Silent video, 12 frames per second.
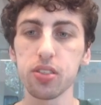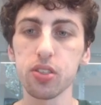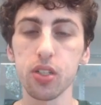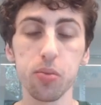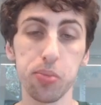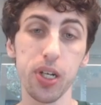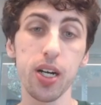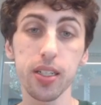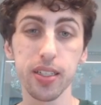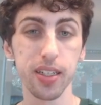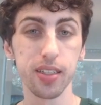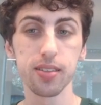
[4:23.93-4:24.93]
to start
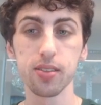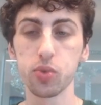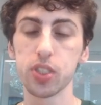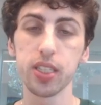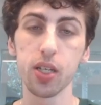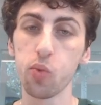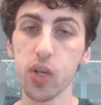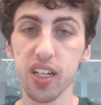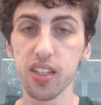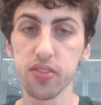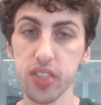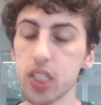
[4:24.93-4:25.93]
blocking, which they
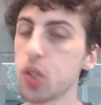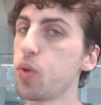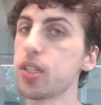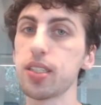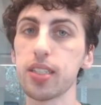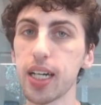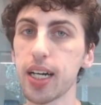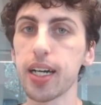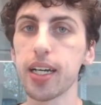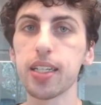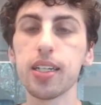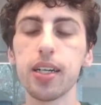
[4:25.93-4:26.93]
will if they don't want to
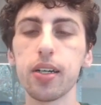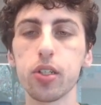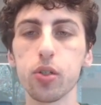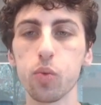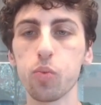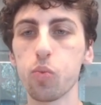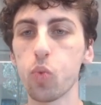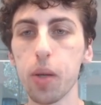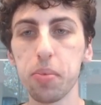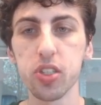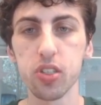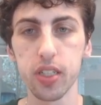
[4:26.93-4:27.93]
die, your
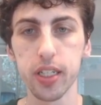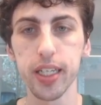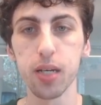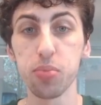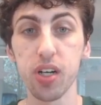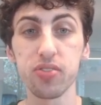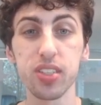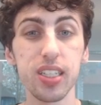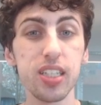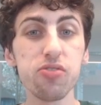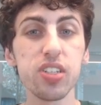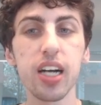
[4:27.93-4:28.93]
weapons are going to get buffed
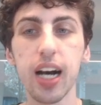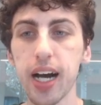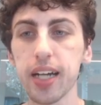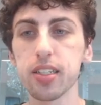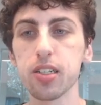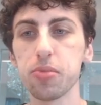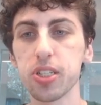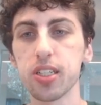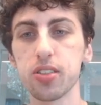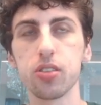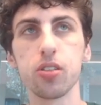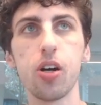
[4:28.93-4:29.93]
even higher
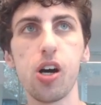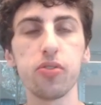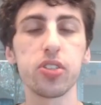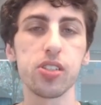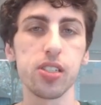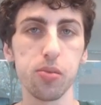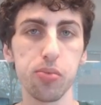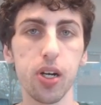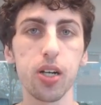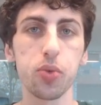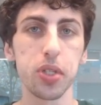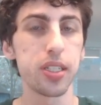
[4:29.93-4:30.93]
because they're often going to
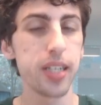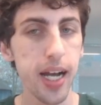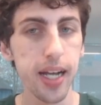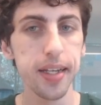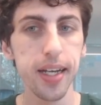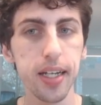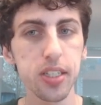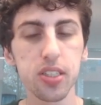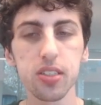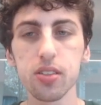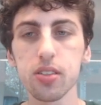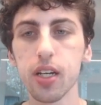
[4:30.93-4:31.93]
block with attack
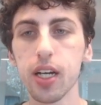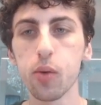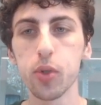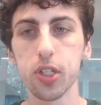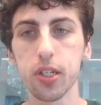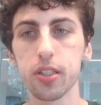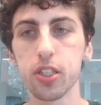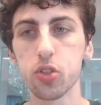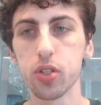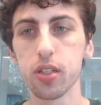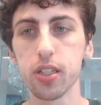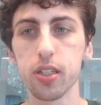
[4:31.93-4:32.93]
actions, which are going to
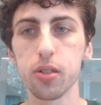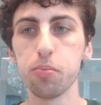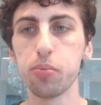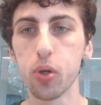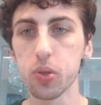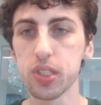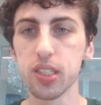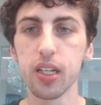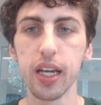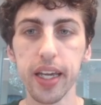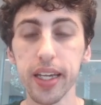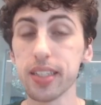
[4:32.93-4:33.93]
trigger Bolton
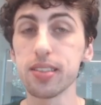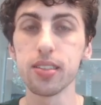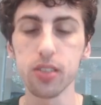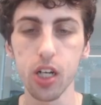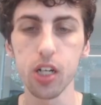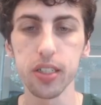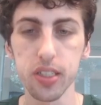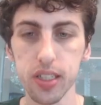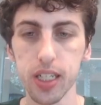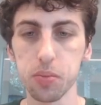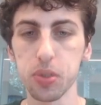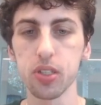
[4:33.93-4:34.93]
and Centauri
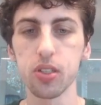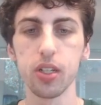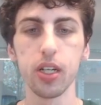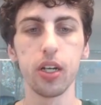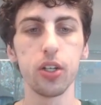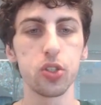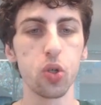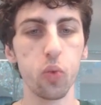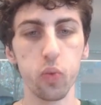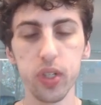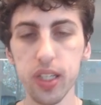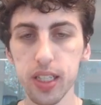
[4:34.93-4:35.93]
Saber. So
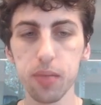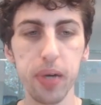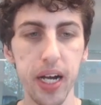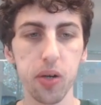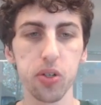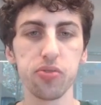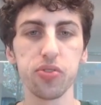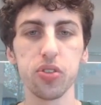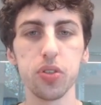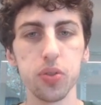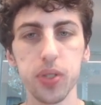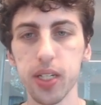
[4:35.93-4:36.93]
really
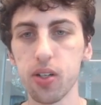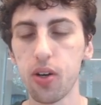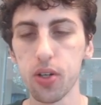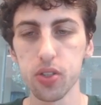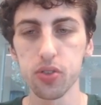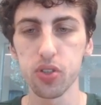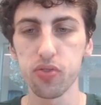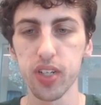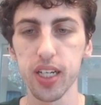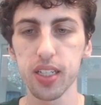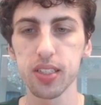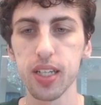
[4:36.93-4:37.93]
powerful. You get all those
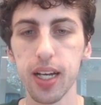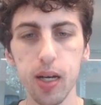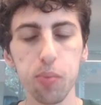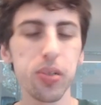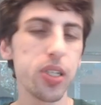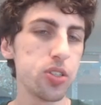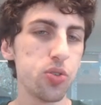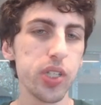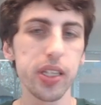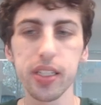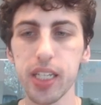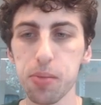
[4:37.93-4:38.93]
effects. Plus, you
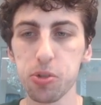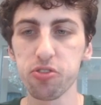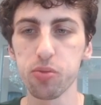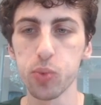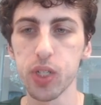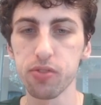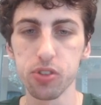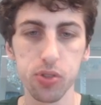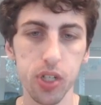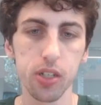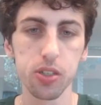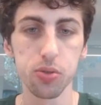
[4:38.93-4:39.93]
get the damage from whatever card